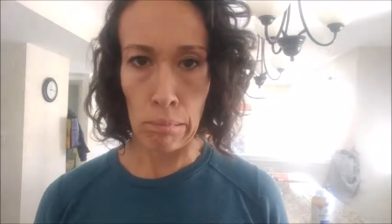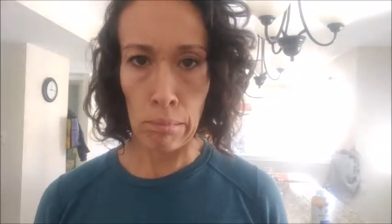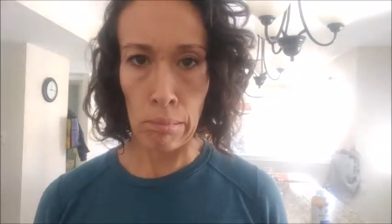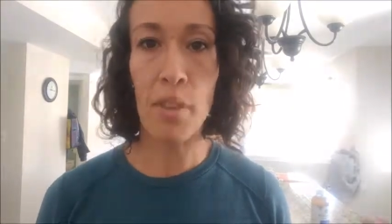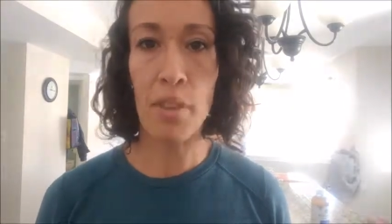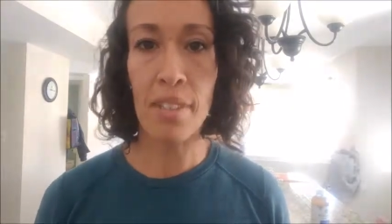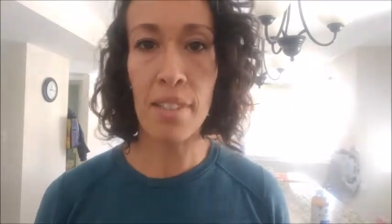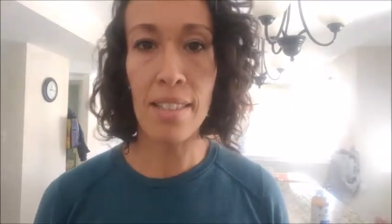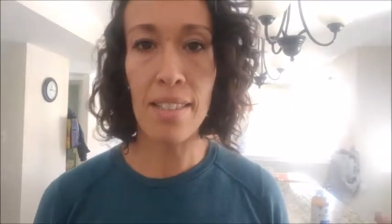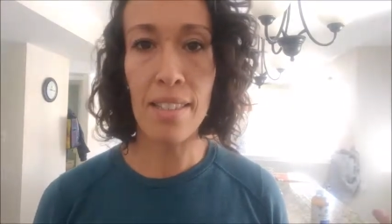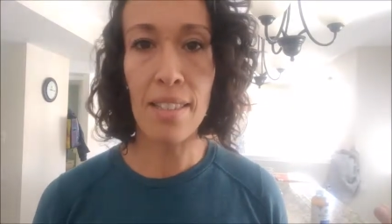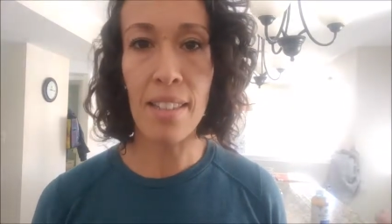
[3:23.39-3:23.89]

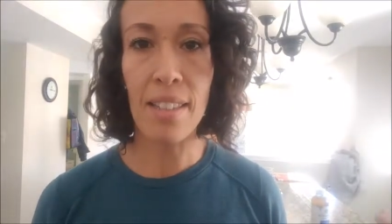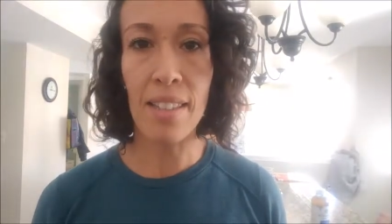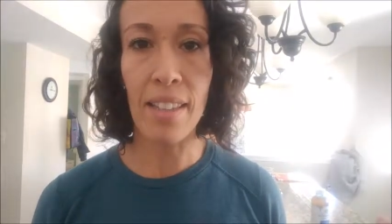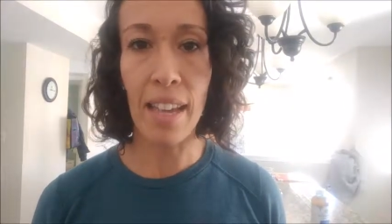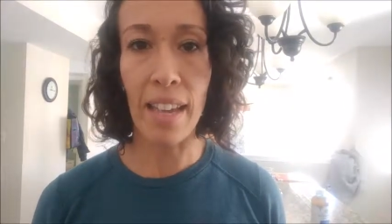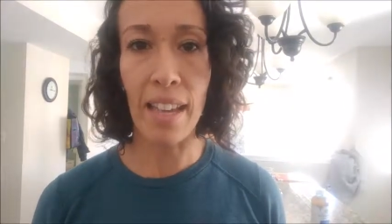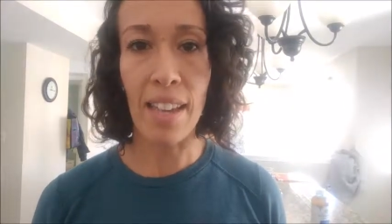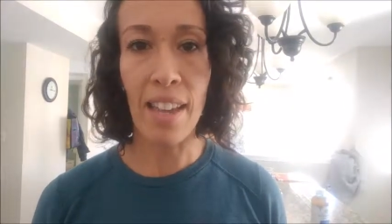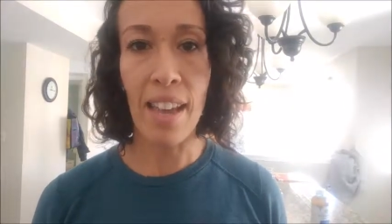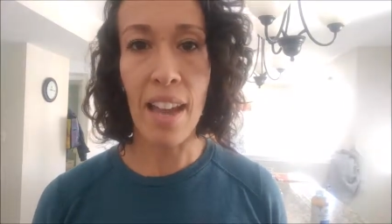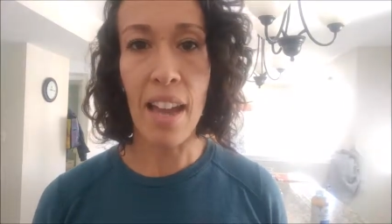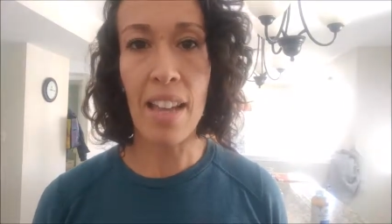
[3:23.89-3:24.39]
This isn't
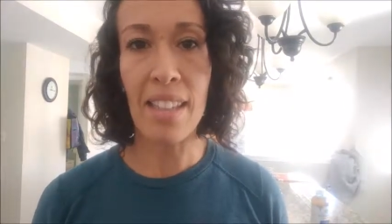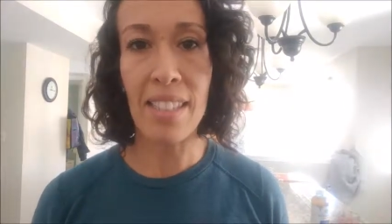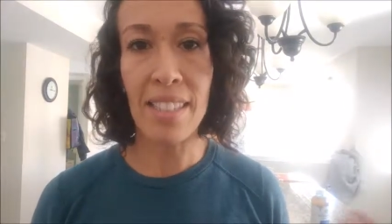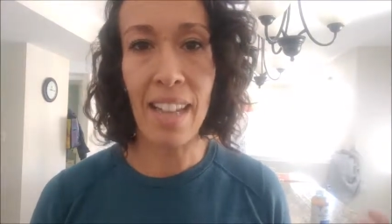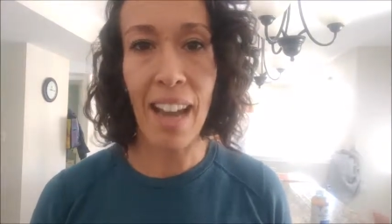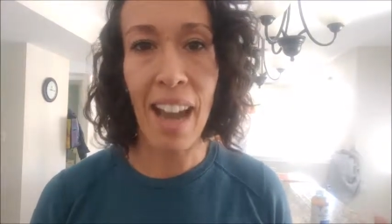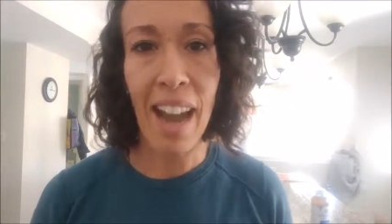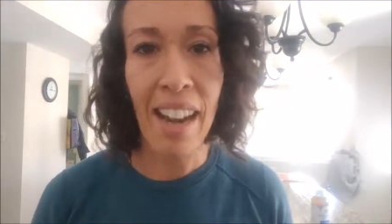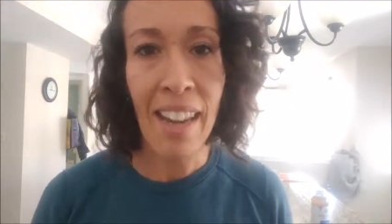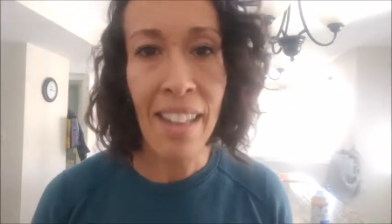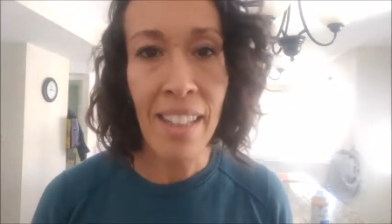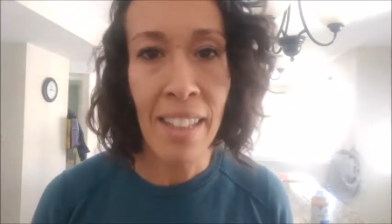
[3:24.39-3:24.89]
like, it's
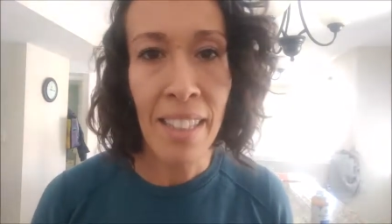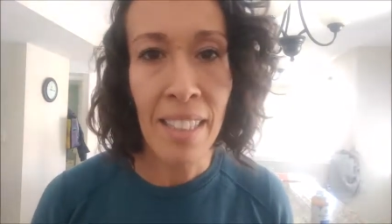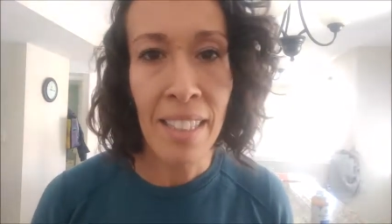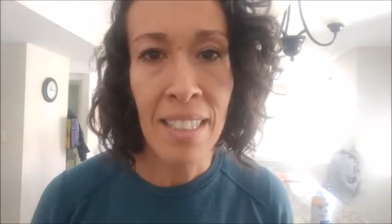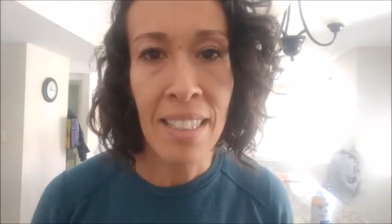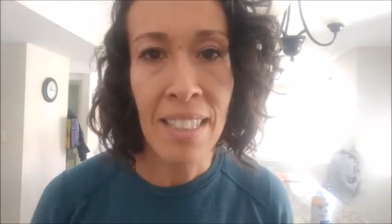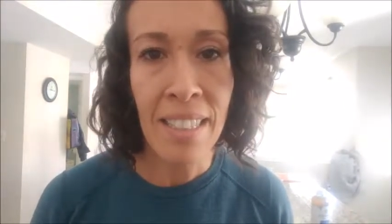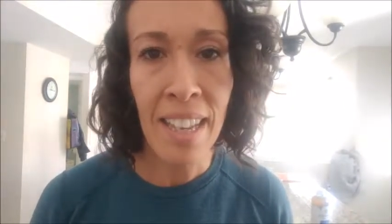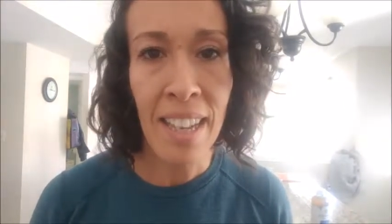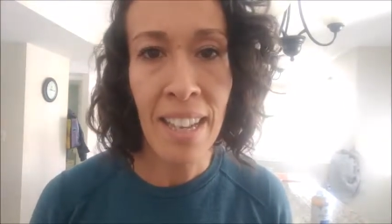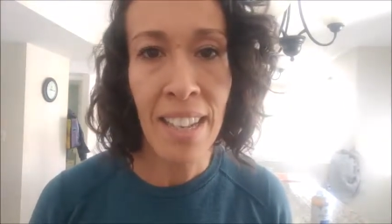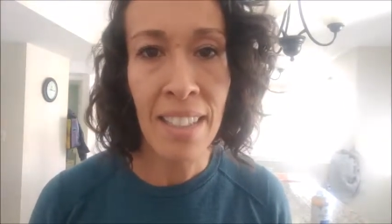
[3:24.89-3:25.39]
kind of like
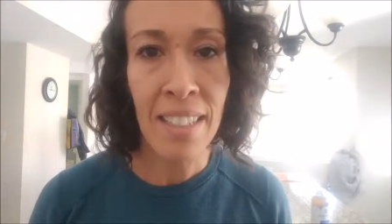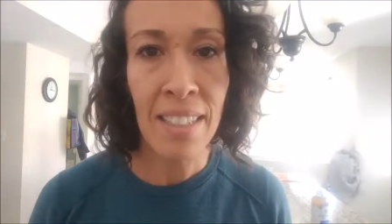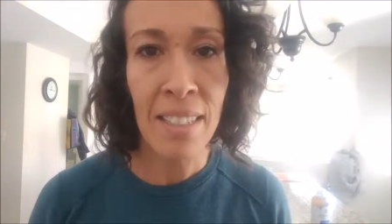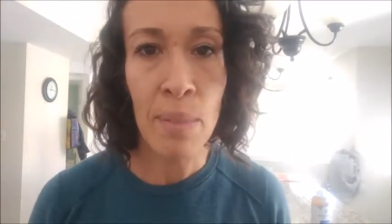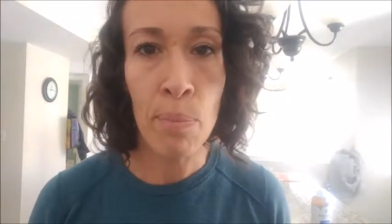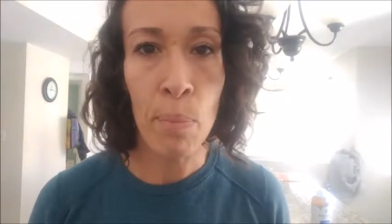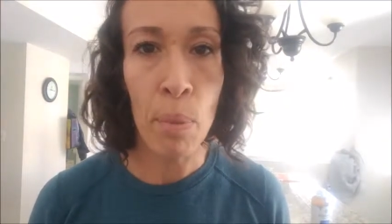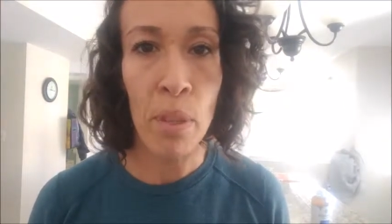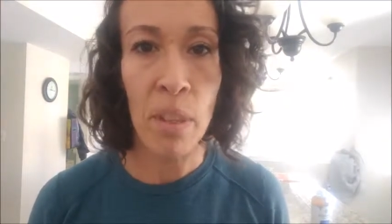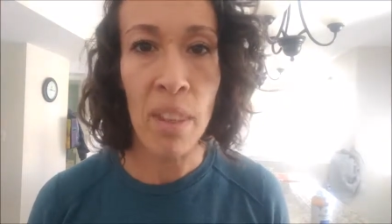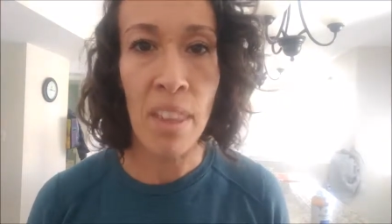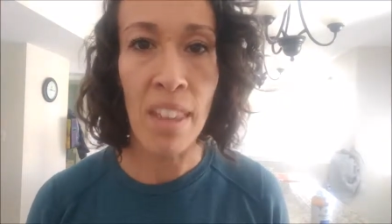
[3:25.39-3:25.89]
a science,
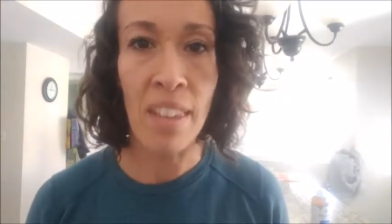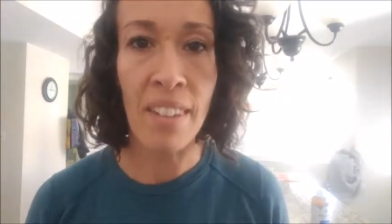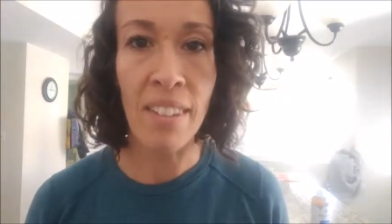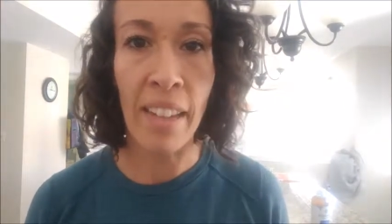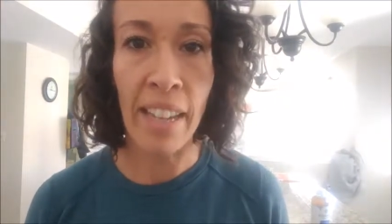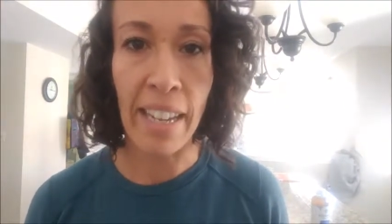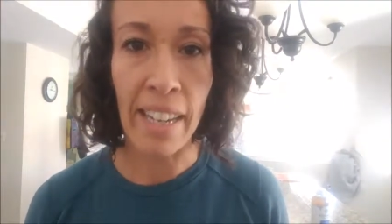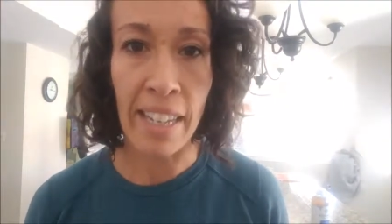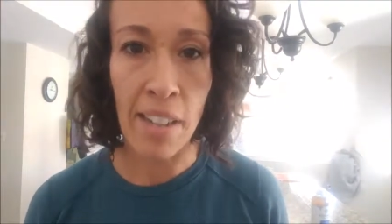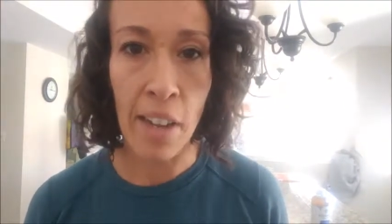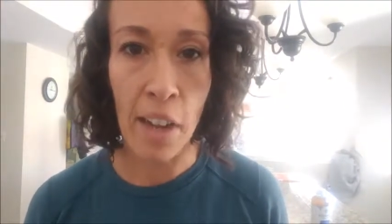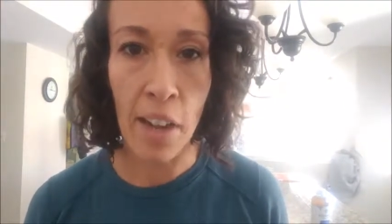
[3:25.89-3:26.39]
but then
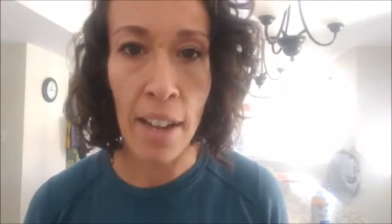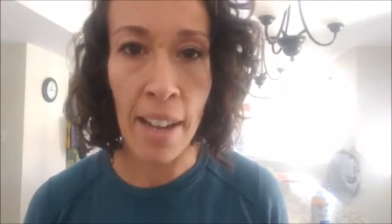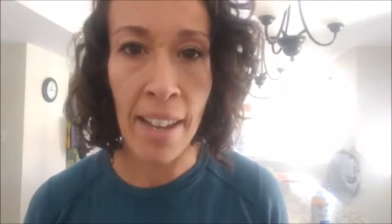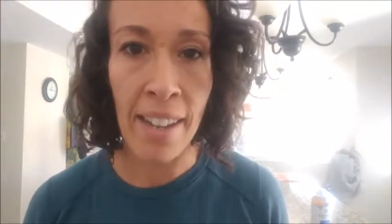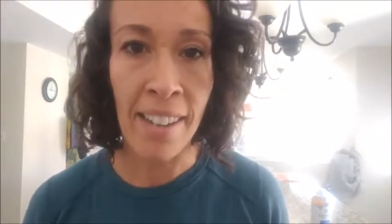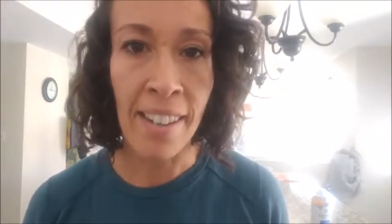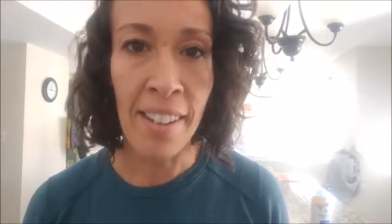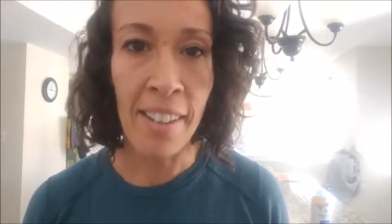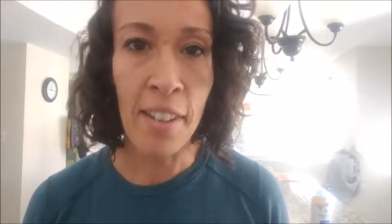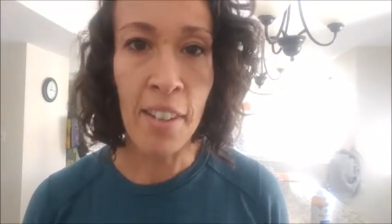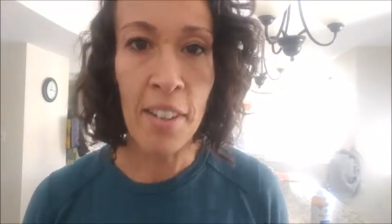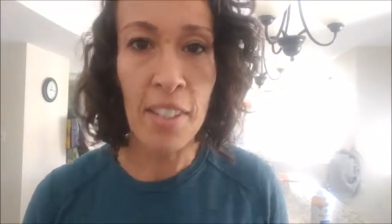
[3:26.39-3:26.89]
like not
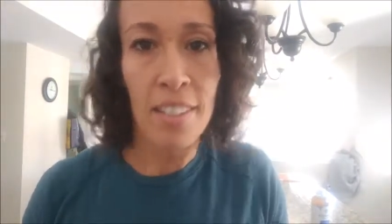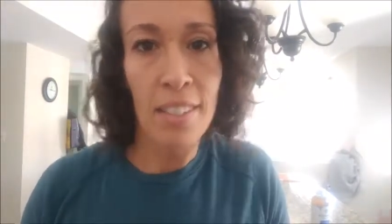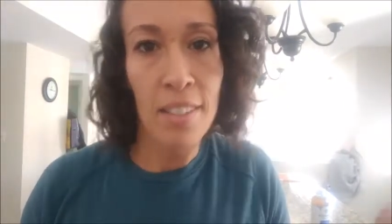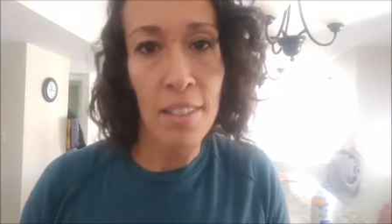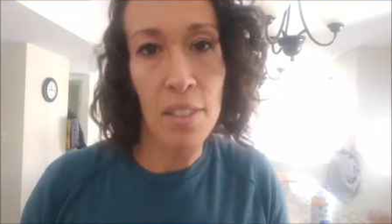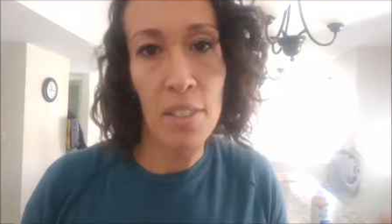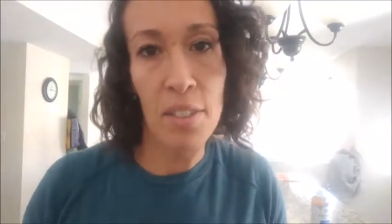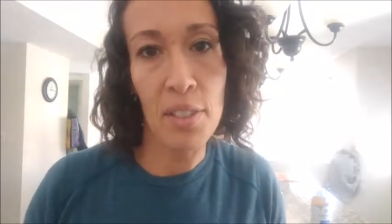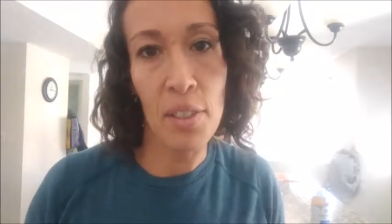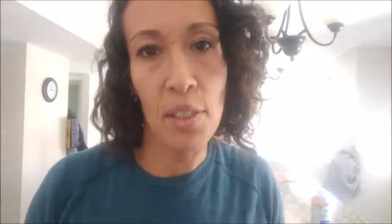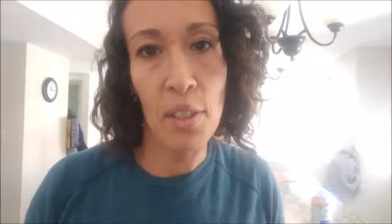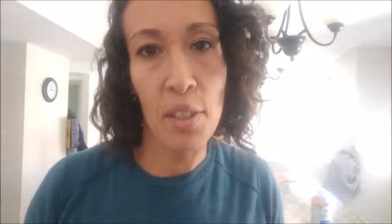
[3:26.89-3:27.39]

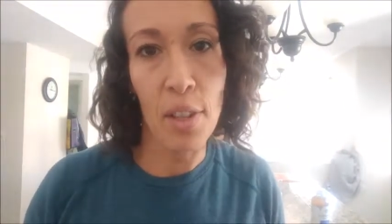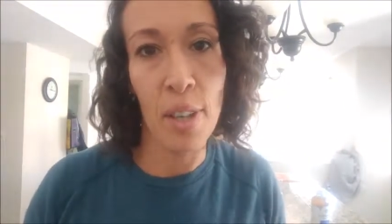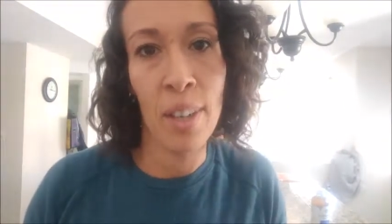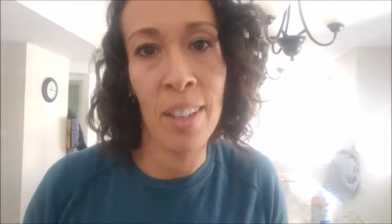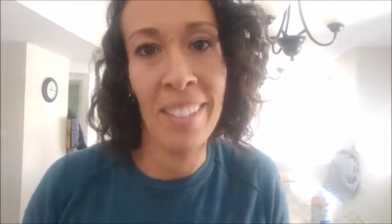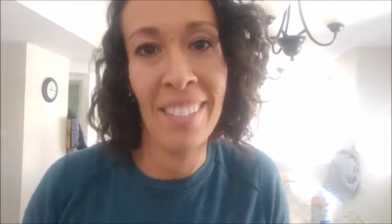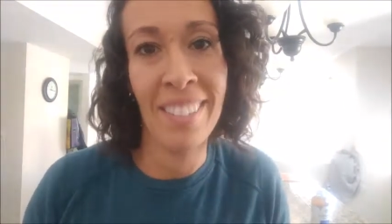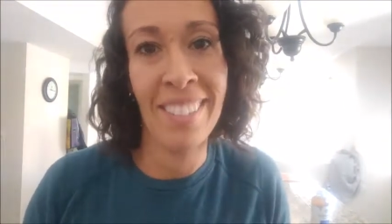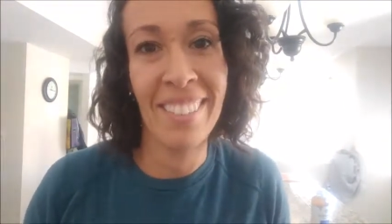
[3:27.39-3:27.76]
so